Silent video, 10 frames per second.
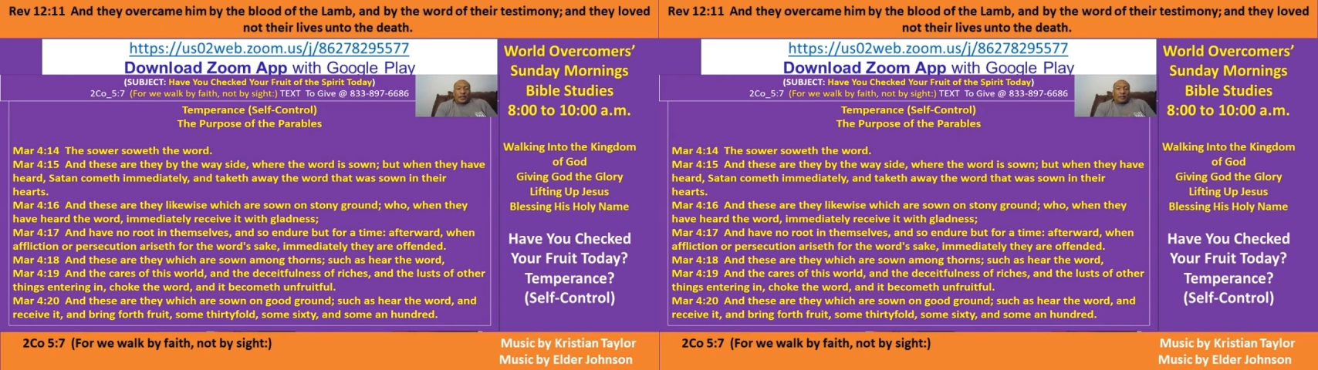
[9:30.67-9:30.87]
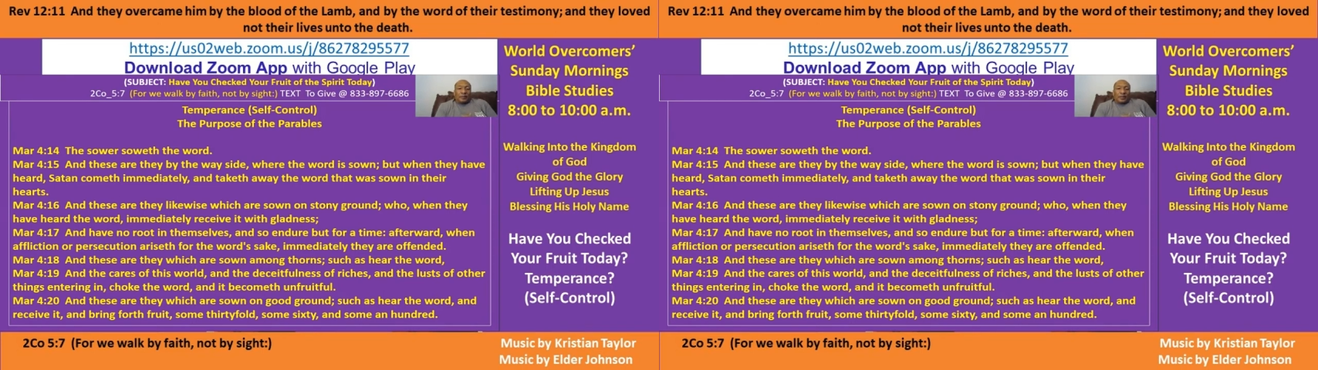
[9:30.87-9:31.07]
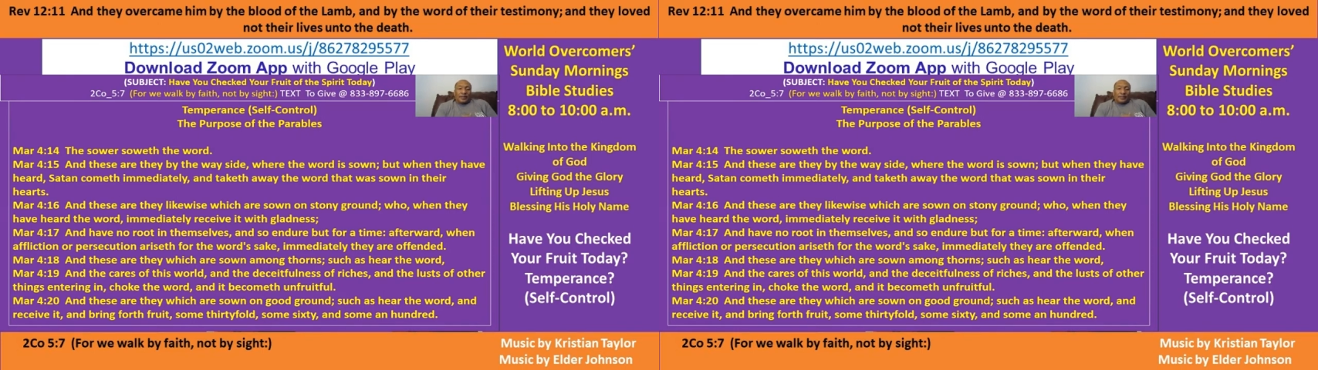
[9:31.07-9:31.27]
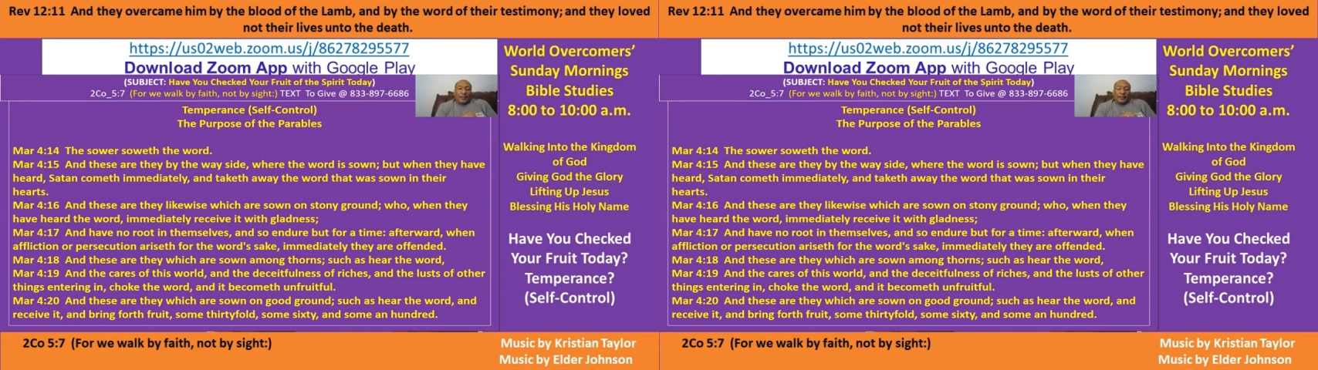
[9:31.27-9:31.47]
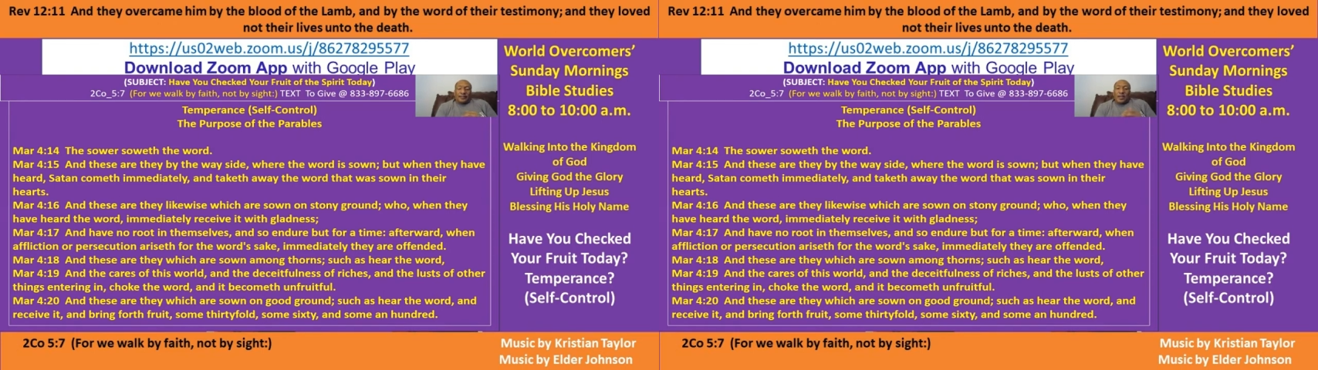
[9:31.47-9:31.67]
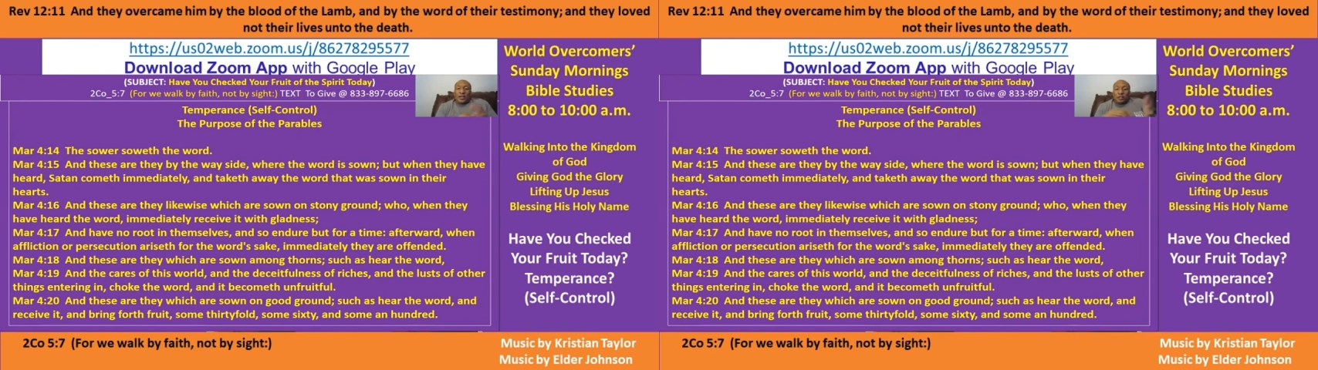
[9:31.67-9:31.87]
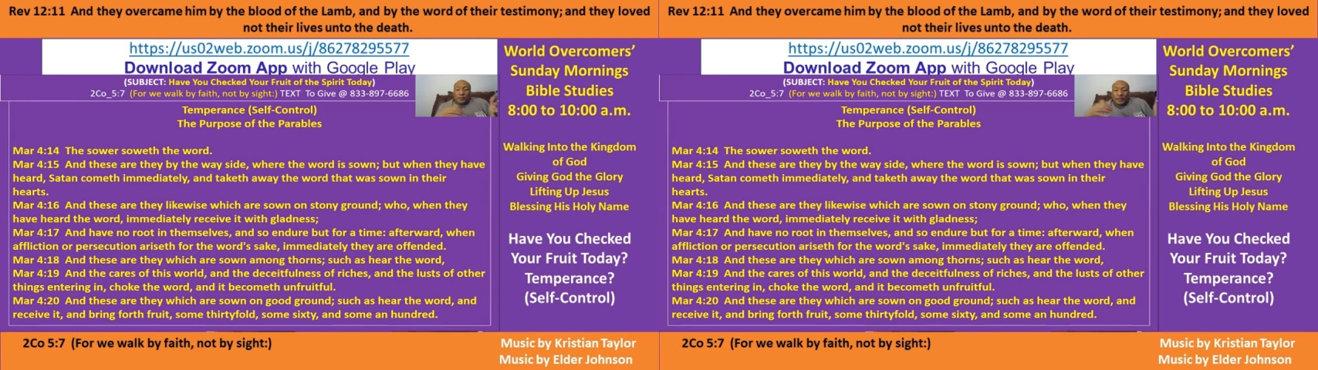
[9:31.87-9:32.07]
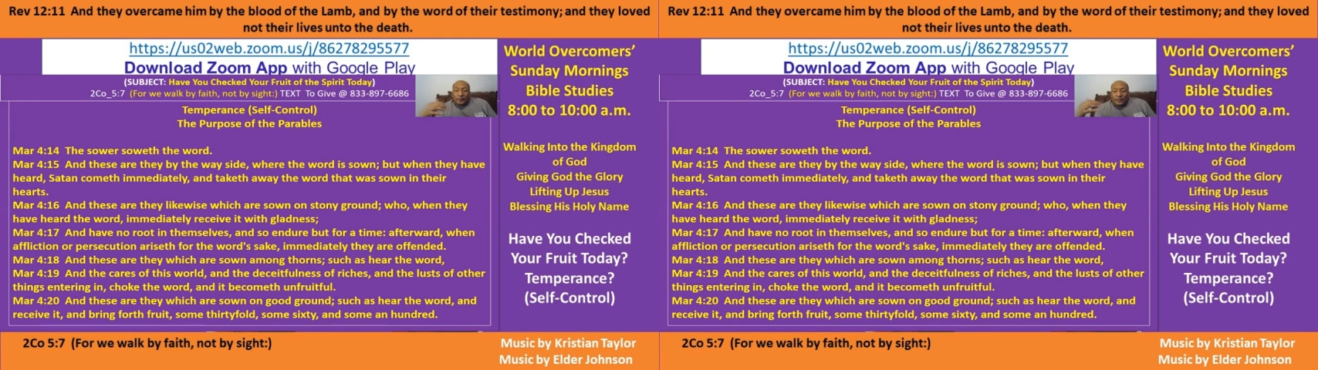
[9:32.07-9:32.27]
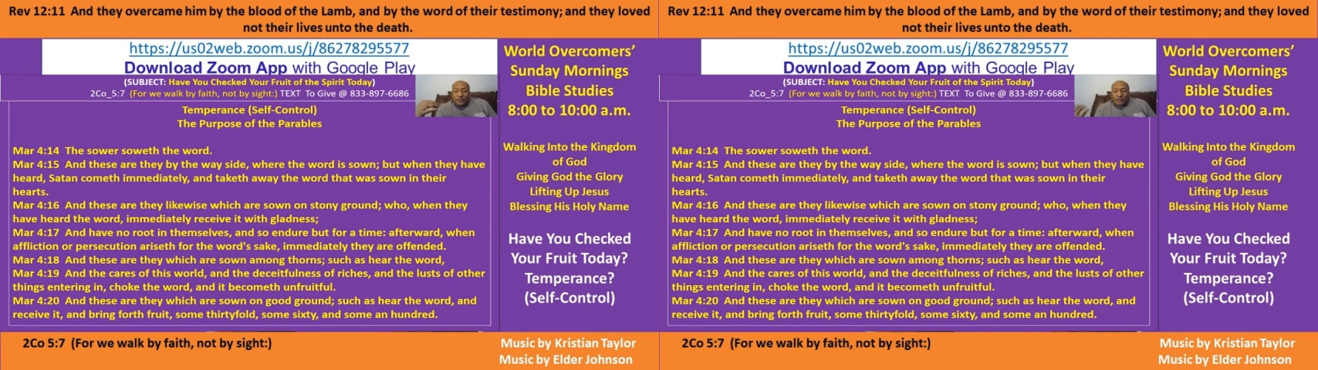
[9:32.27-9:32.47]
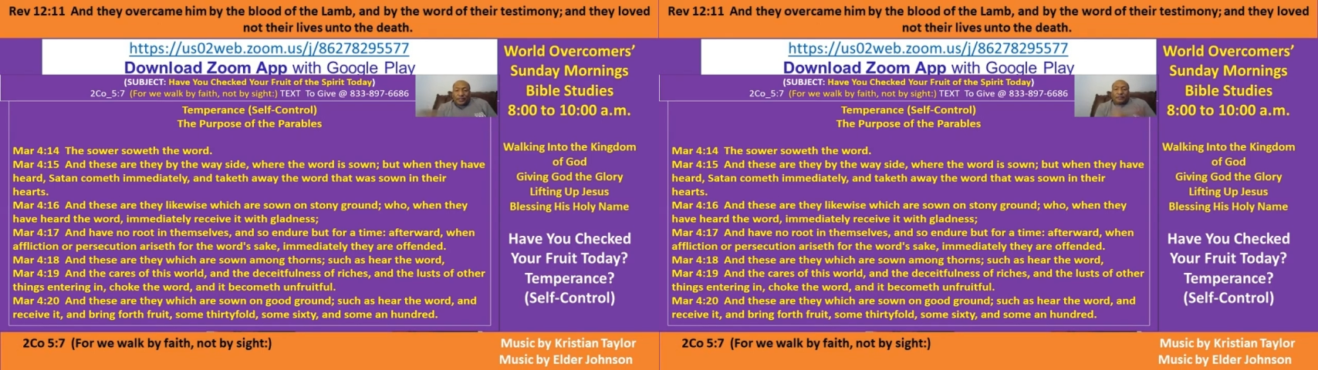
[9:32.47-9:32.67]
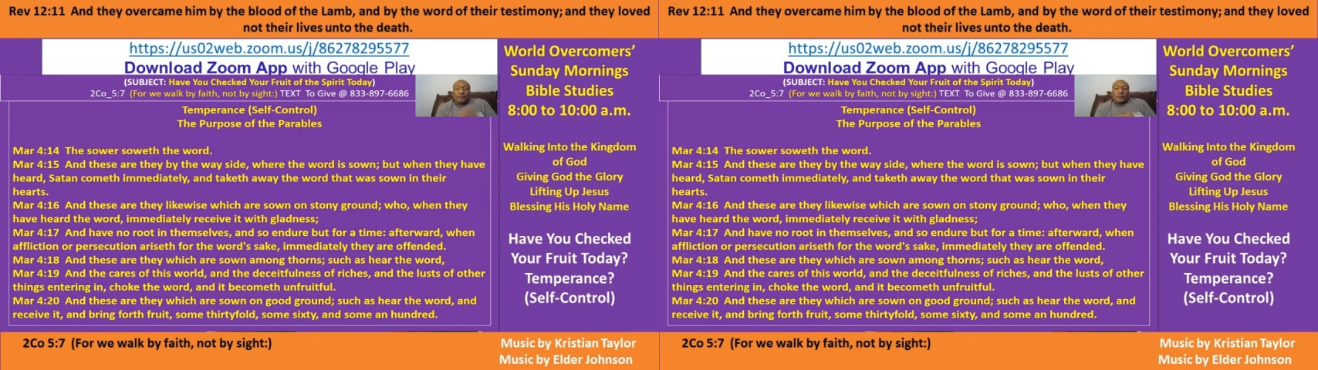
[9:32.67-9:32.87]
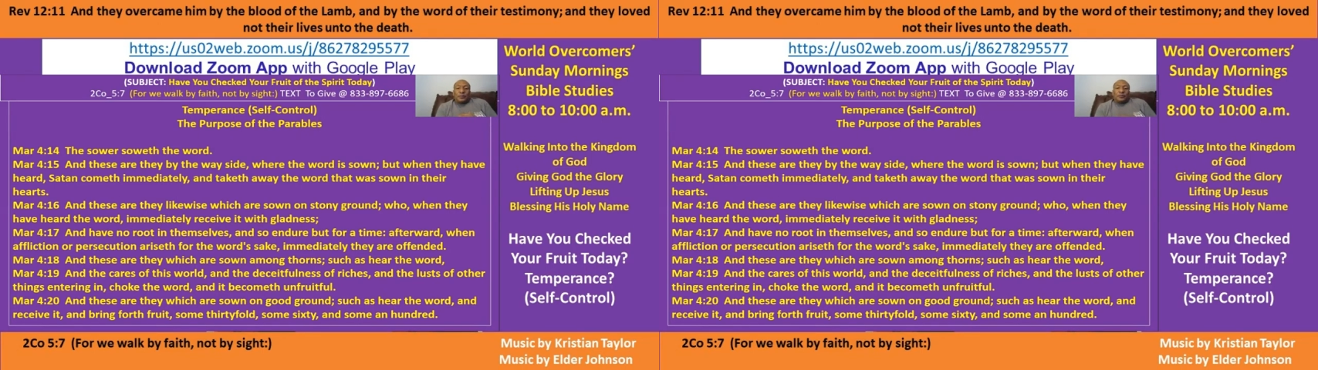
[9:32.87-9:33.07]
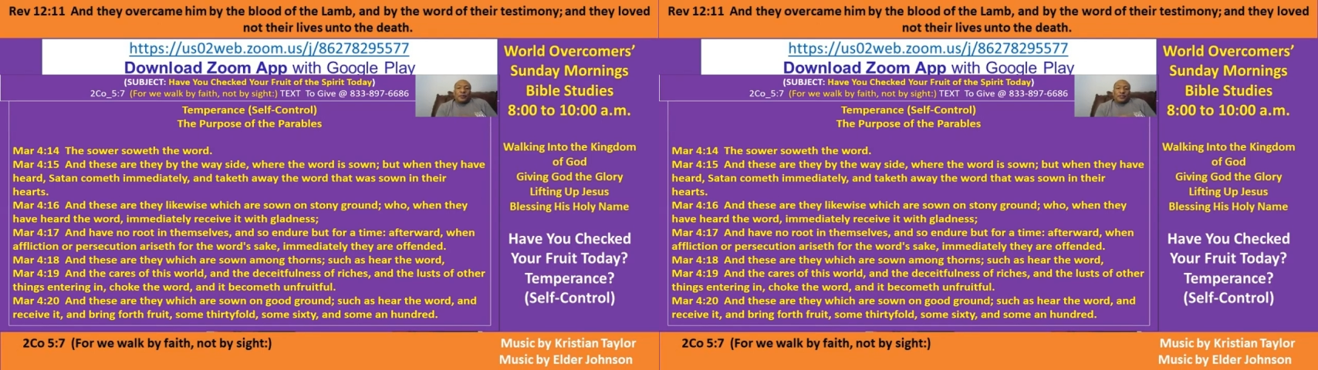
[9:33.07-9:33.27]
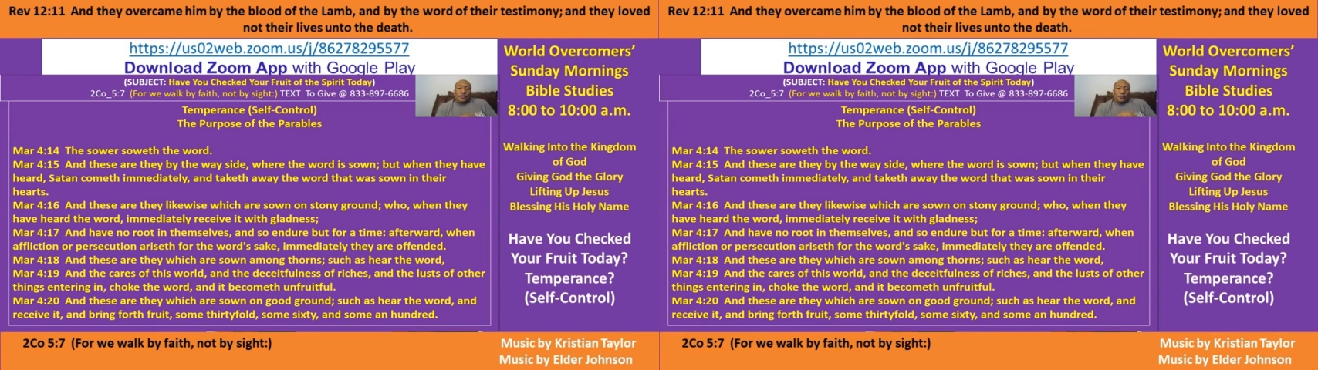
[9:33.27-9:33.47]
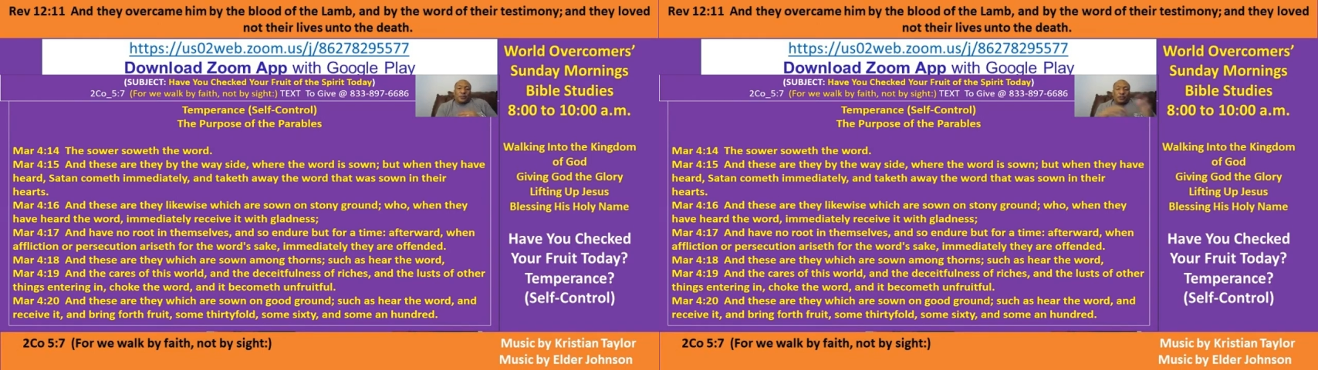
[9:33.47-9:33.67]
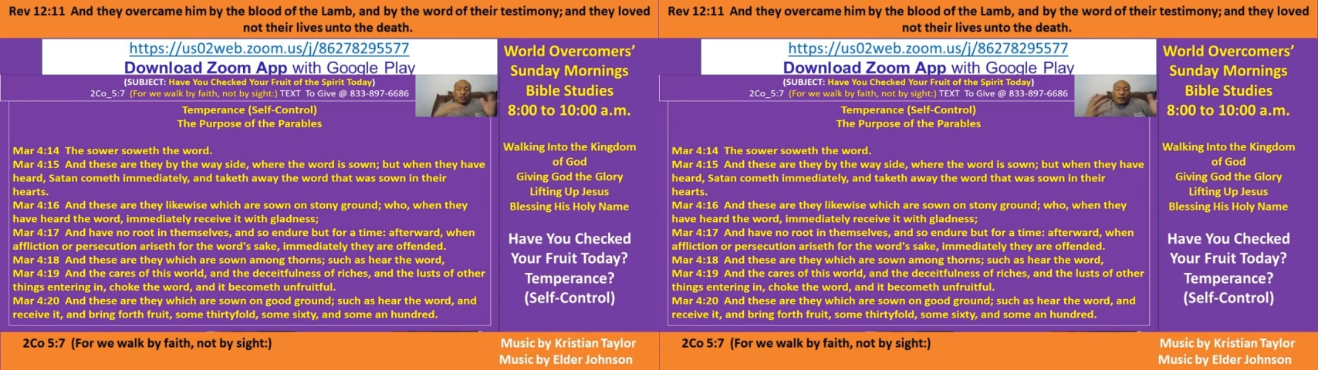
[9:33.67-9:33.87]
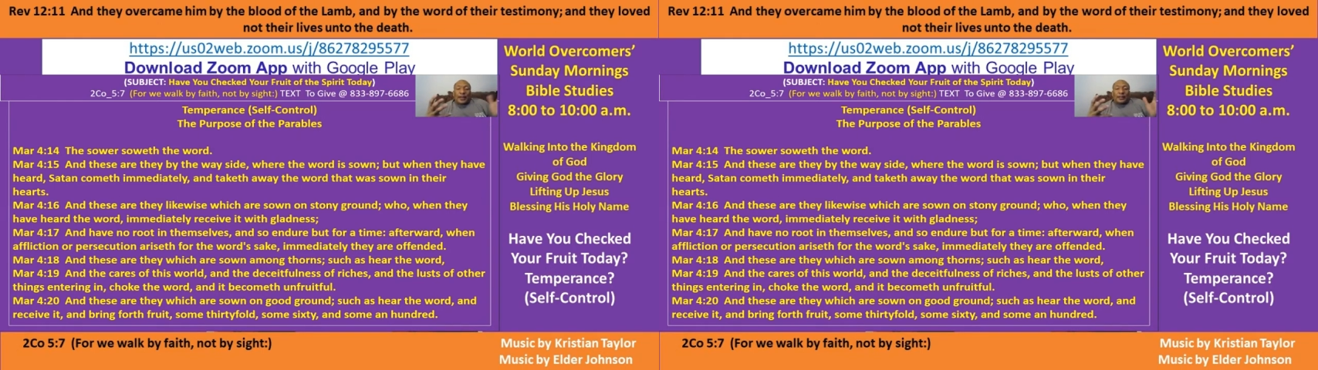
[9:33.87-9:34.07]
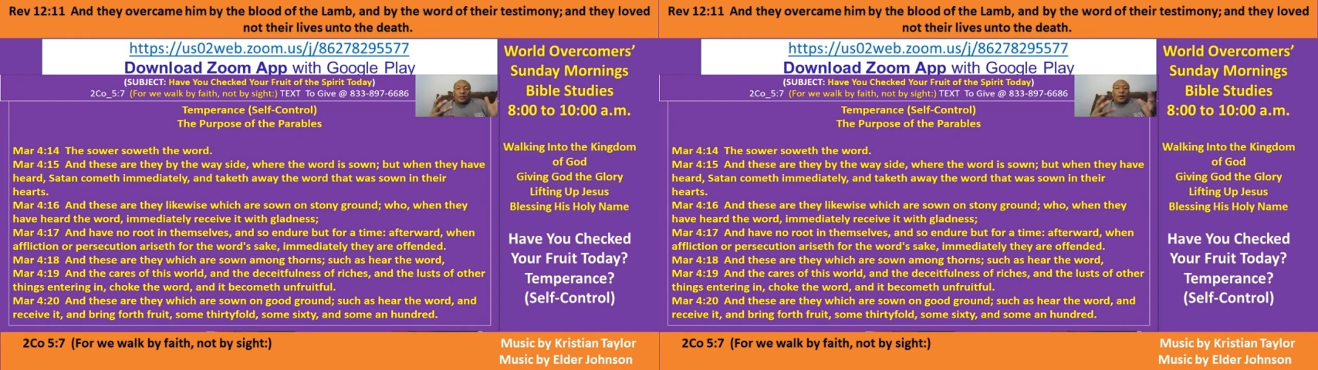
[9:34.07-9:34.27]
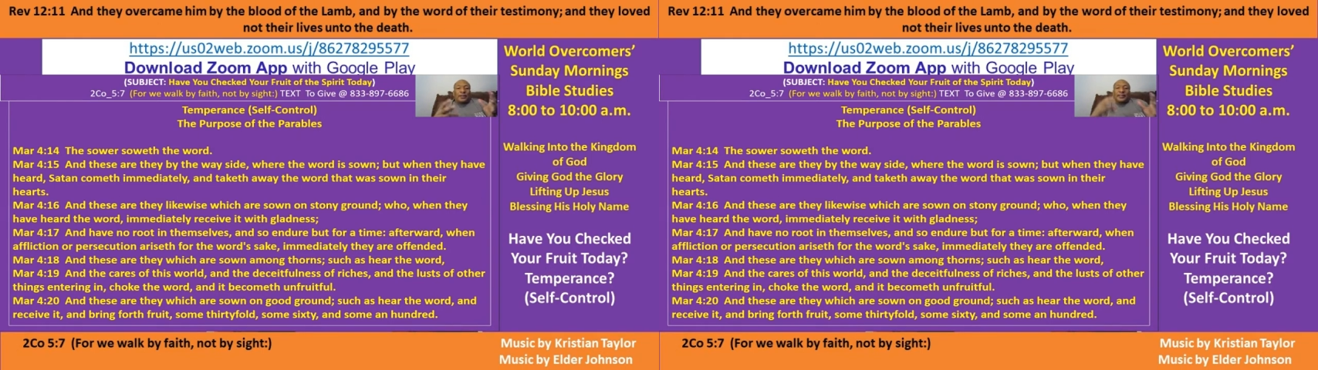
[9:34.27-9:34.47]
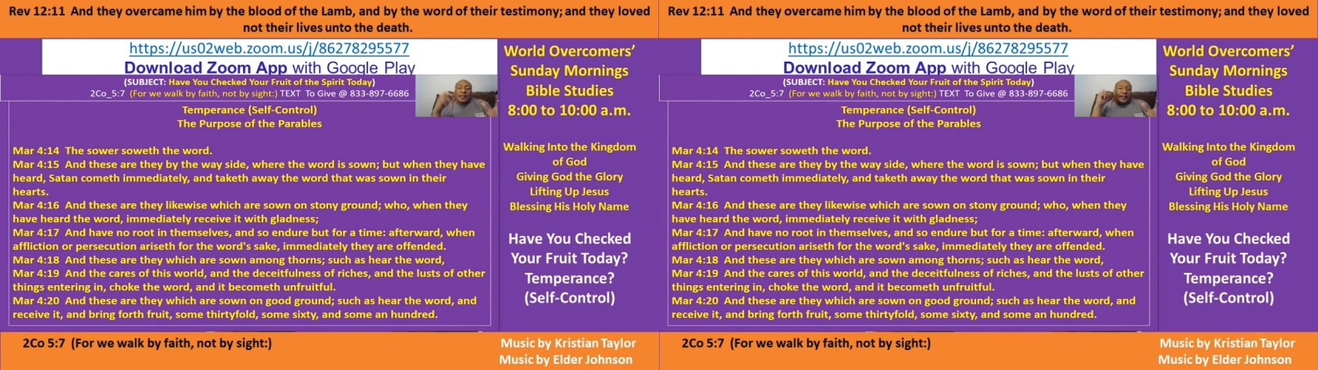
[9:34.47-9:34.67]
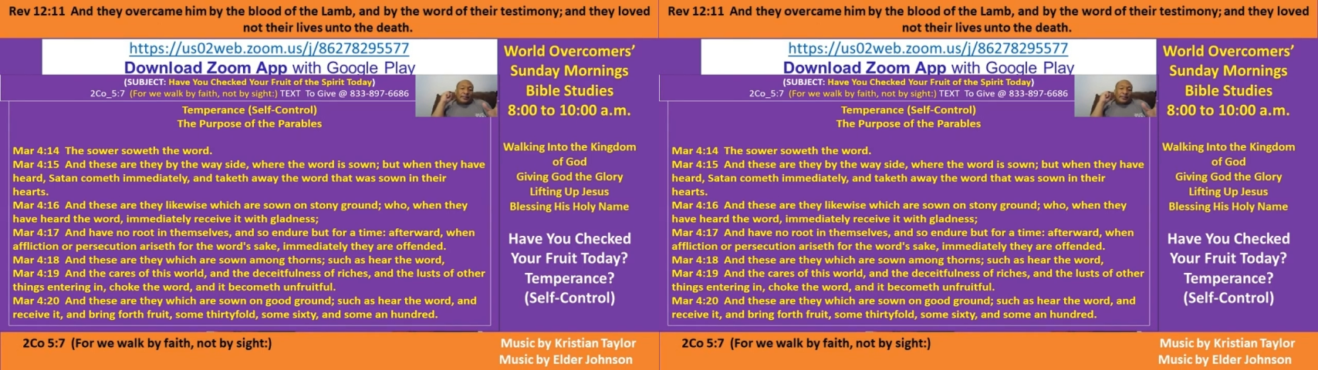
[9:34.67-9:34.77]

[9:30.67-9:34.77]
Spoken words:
(no speaker visible)